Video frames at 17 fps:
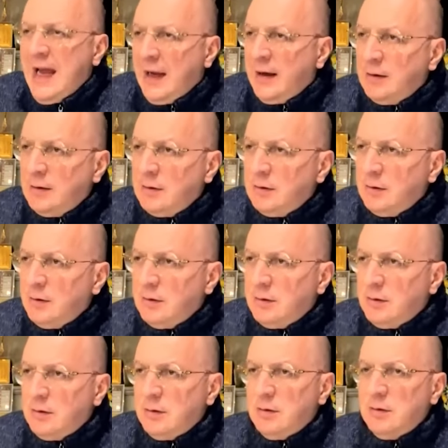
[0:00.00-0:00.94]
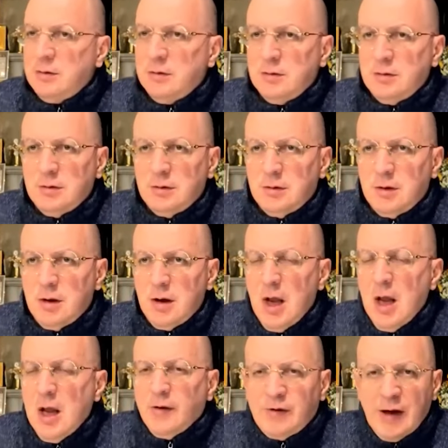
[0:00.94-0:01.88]
We're still circling around? But
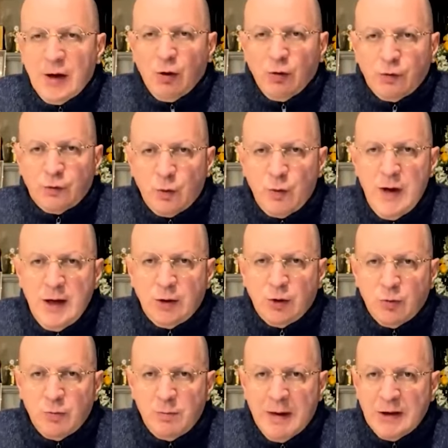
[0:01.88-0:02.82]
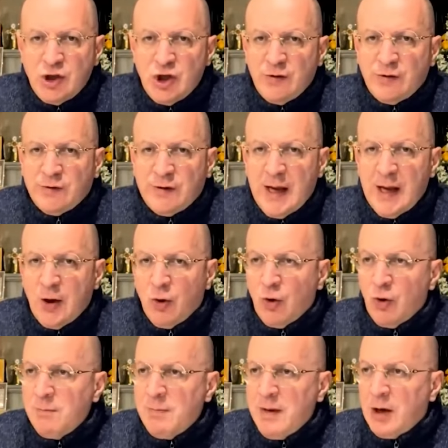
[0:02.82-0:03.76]
now it is directed. That is, it is
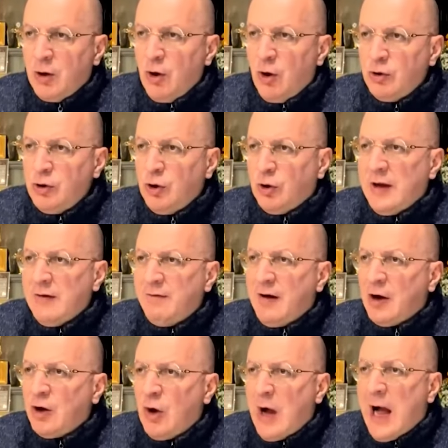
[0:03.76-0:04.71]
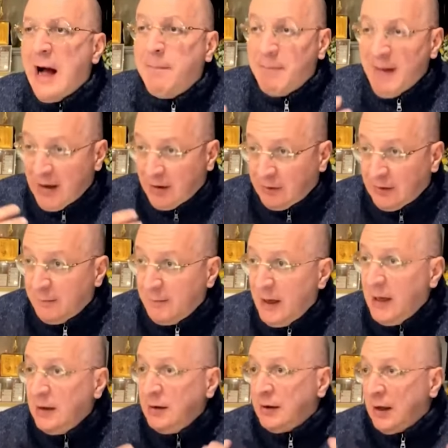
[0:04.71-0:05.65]
direct. Monsignor Vigano
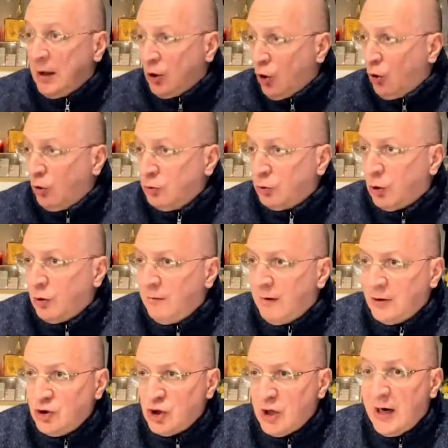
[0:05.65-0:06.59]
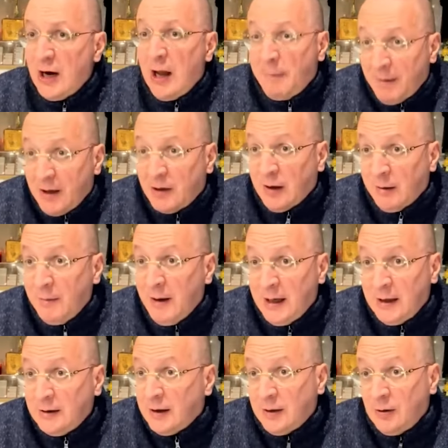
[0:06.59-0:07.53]
was reconsecrated bishop. It is
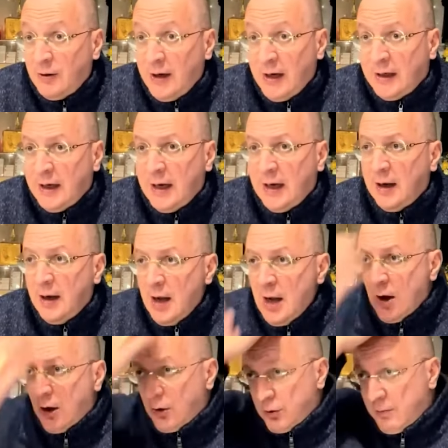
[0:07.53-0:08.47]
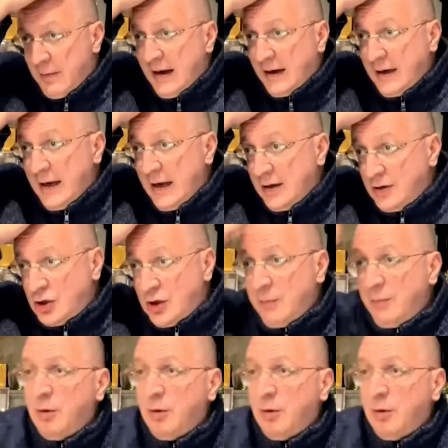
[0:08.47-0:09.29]
clear that if there is a serious Catholic,